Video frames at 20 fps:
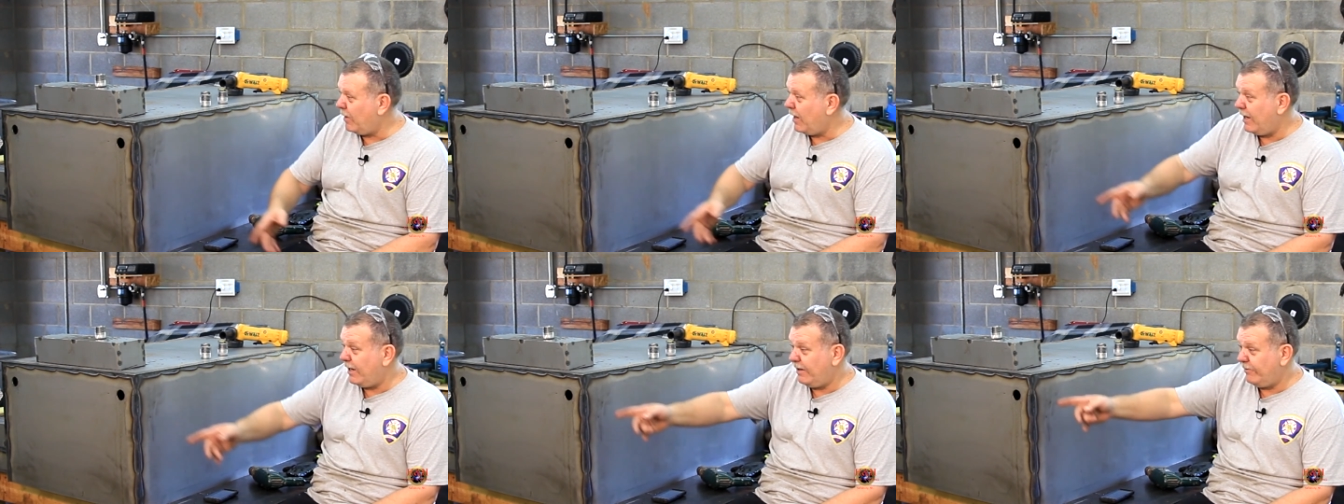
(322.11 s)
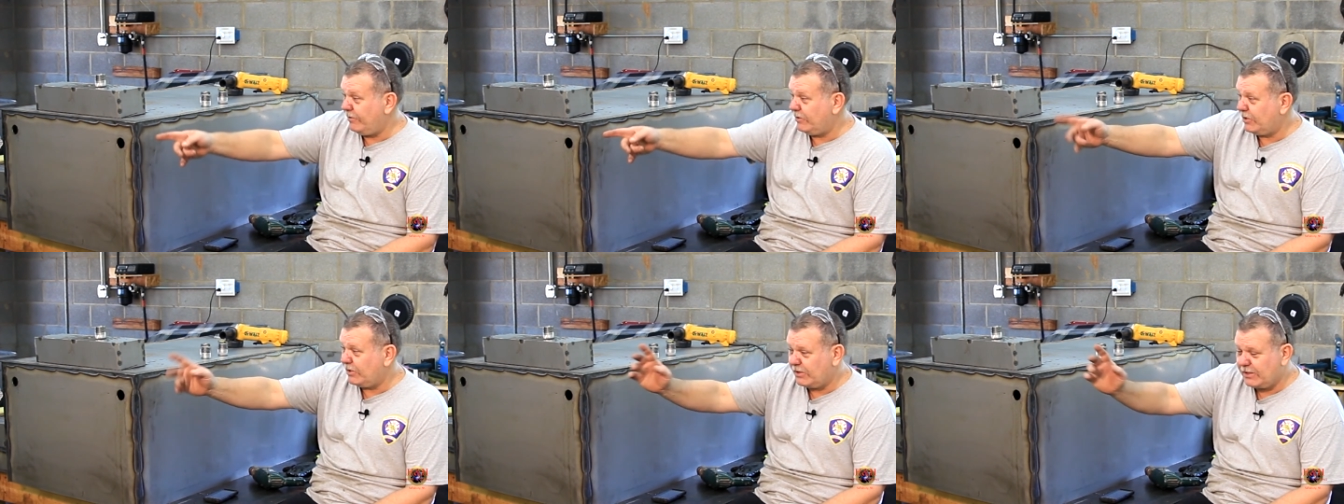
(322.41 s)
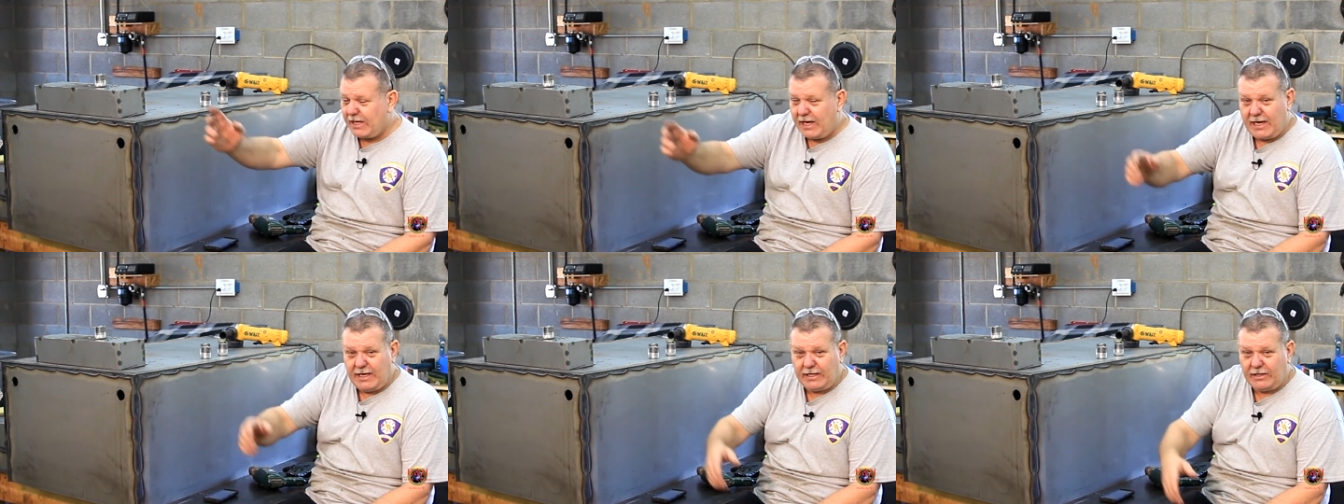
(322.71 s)
Might even
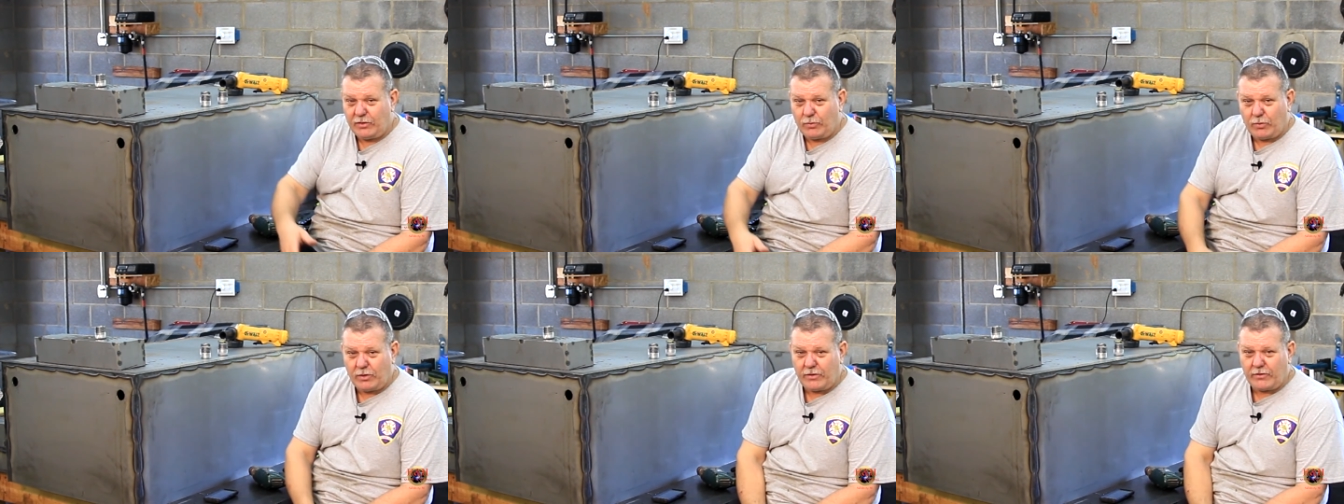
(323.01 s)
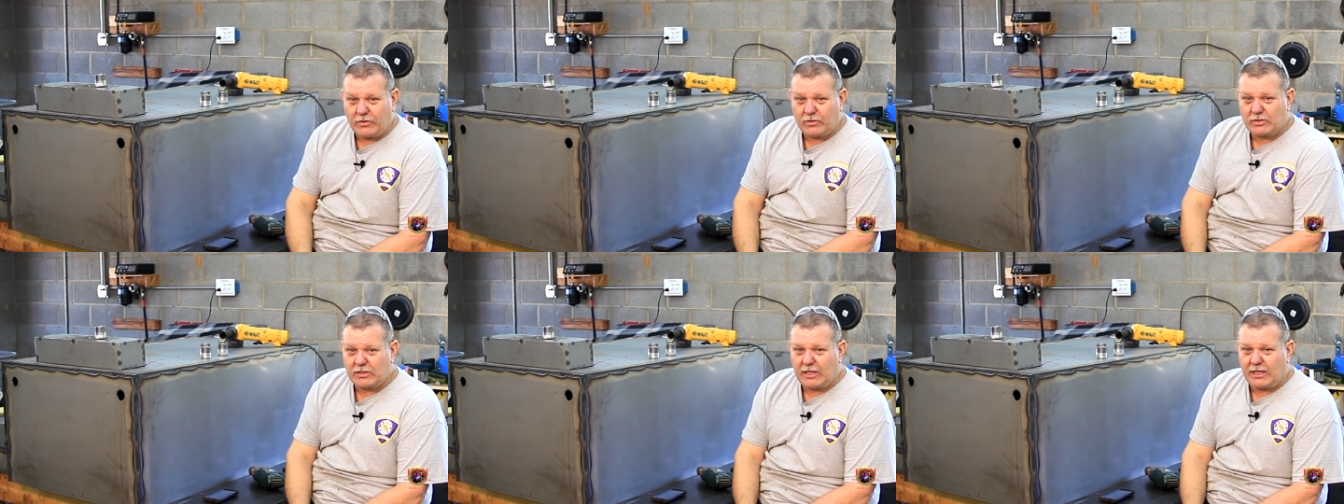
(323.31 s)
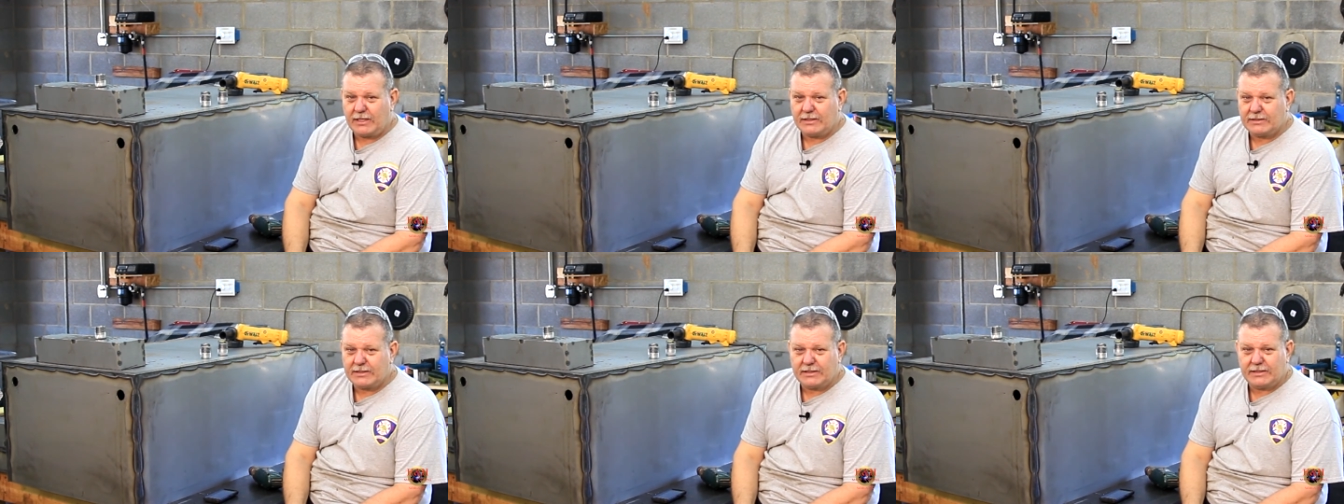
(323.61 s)
just tie it into one of those
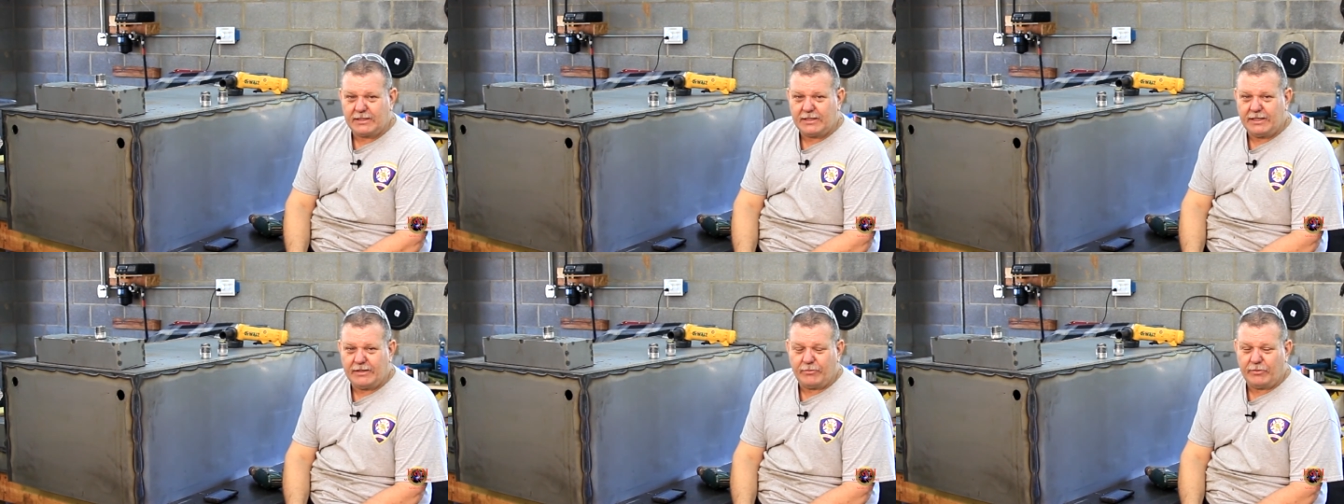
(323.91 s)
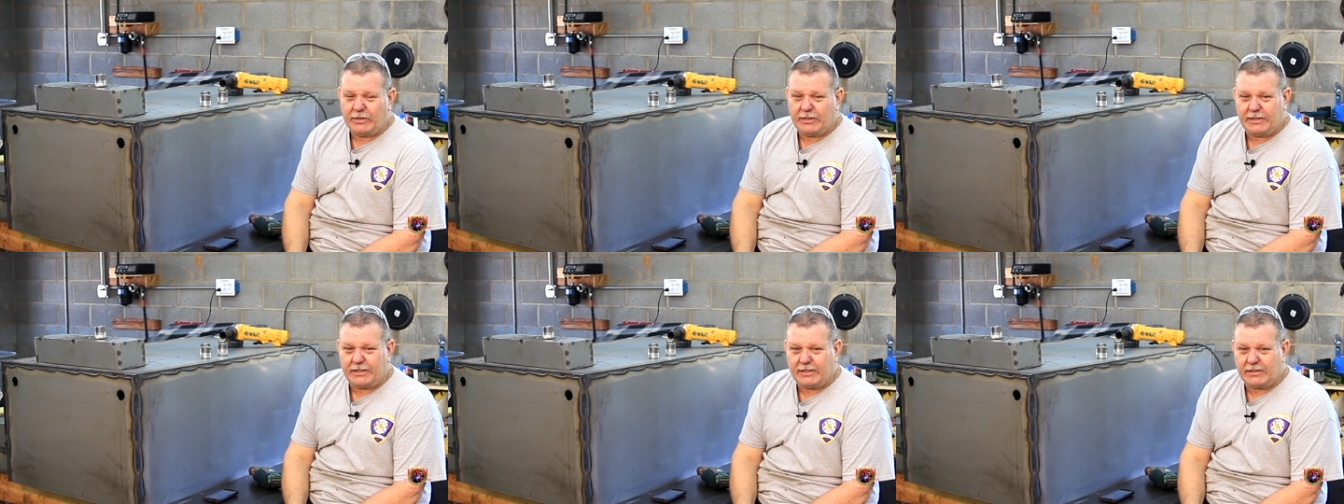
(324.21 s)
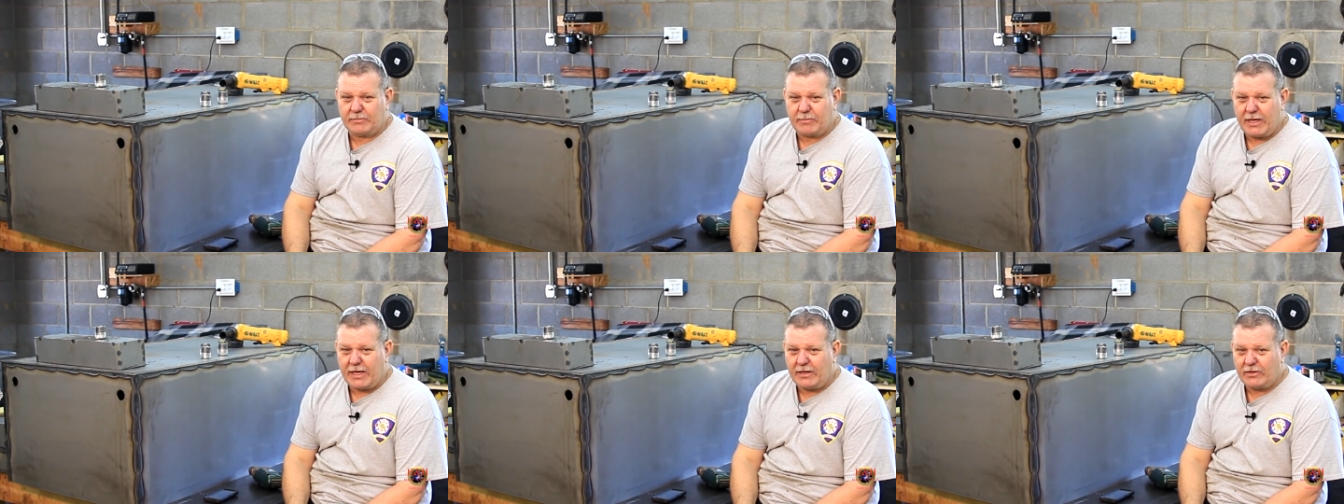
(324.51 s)
lines. It really
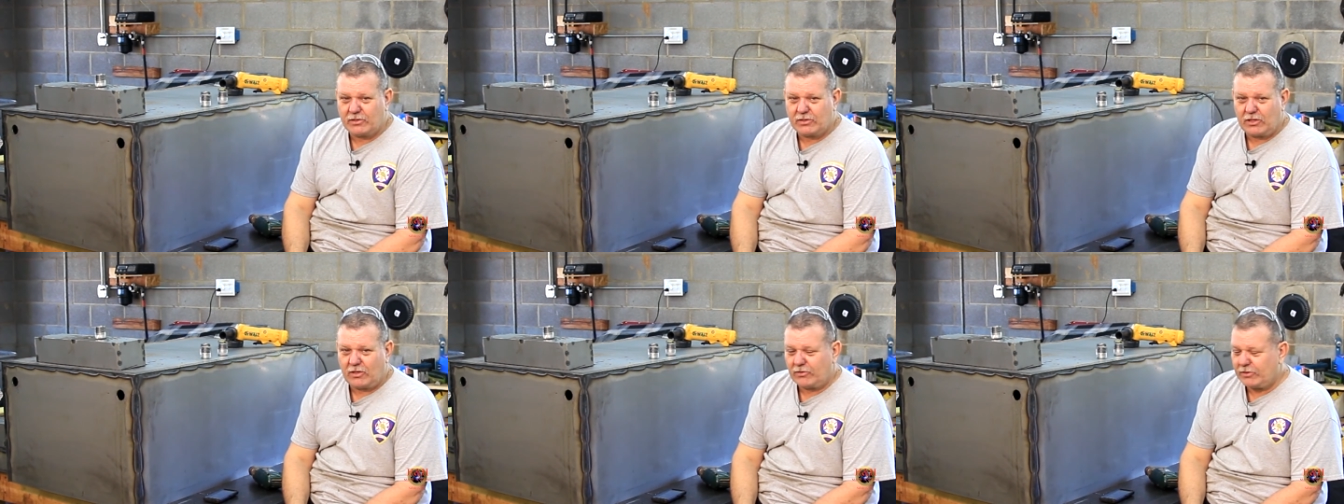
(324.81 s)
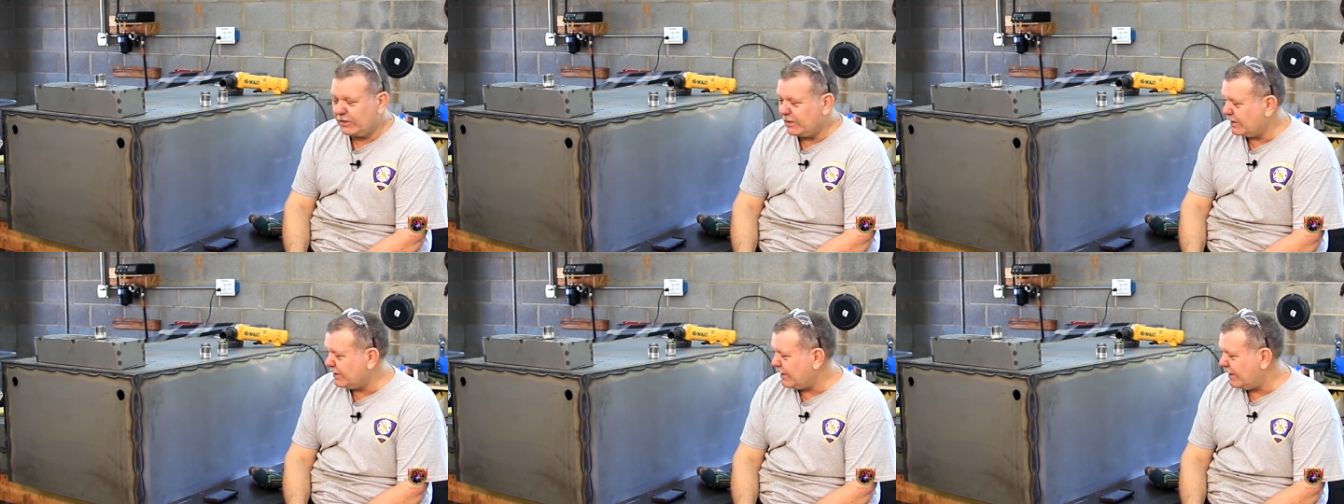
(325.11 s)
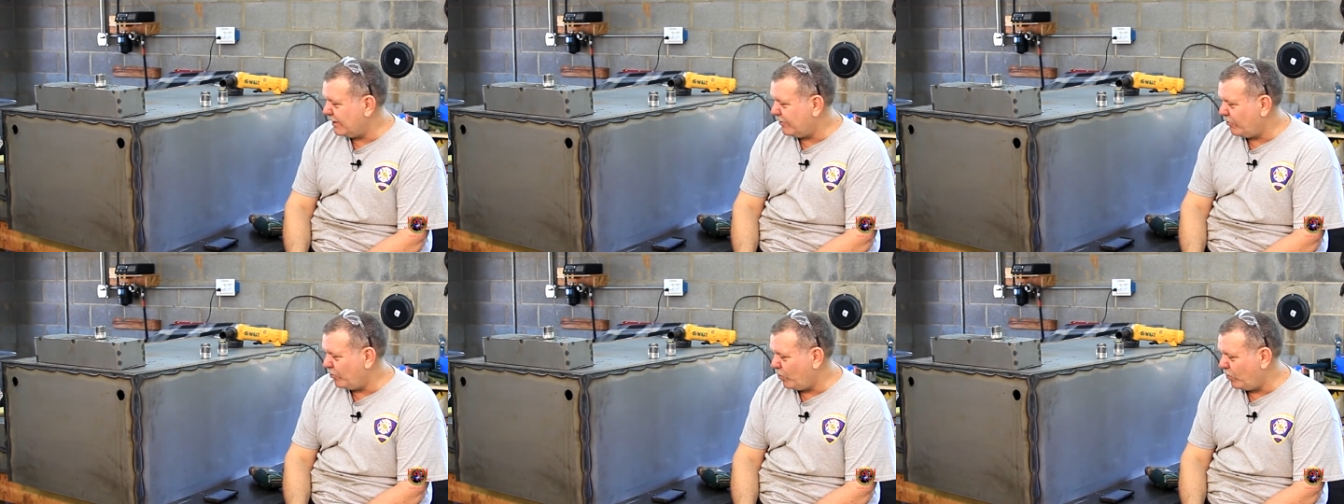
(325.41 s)
doesn't matter as long as it's
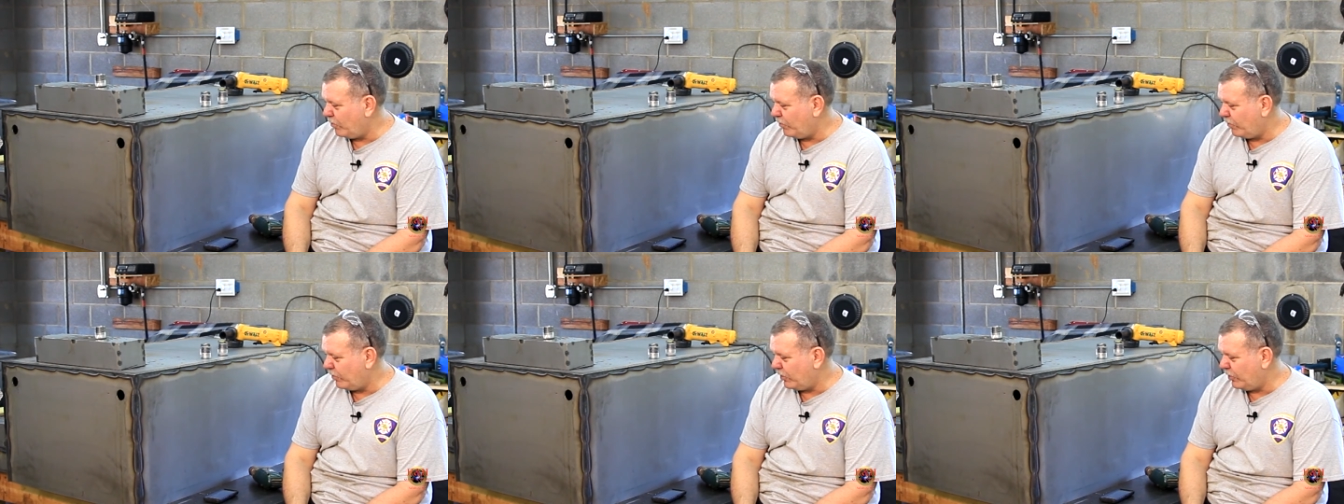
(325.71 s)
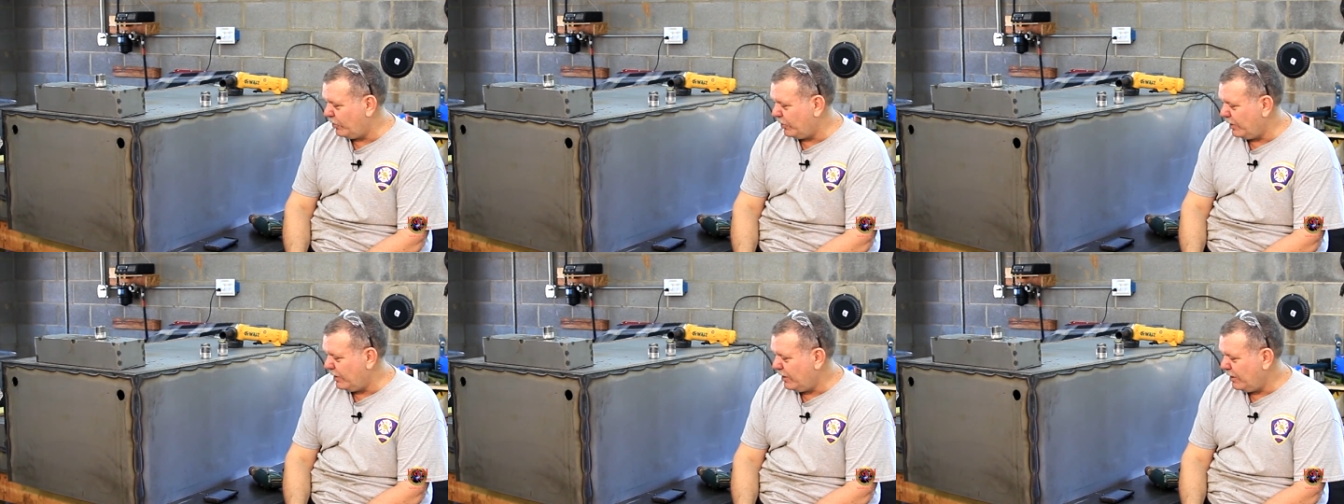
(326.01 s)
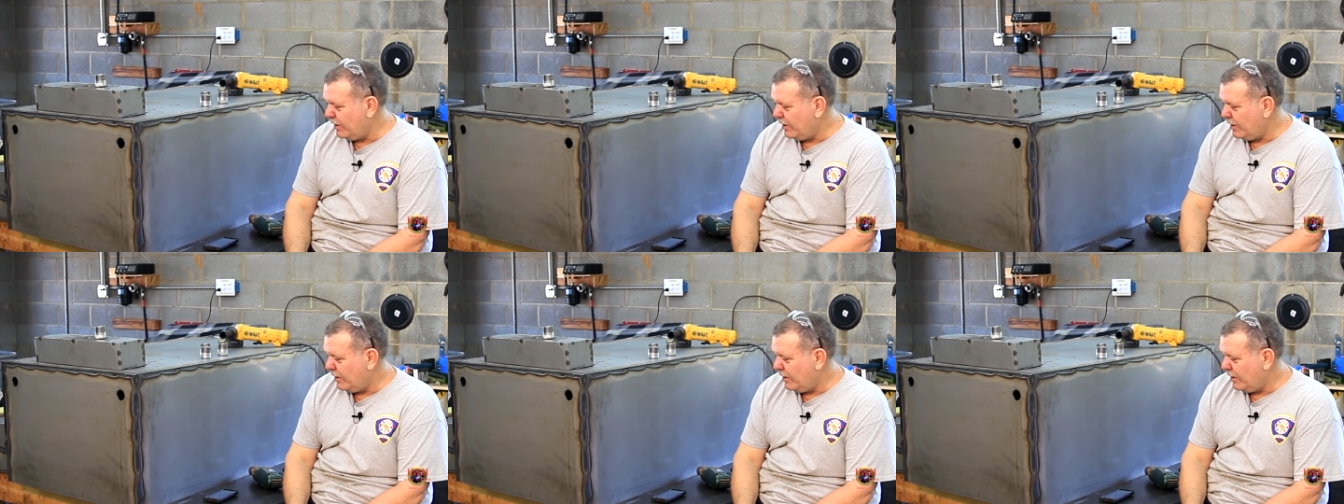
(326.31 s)
getting fluid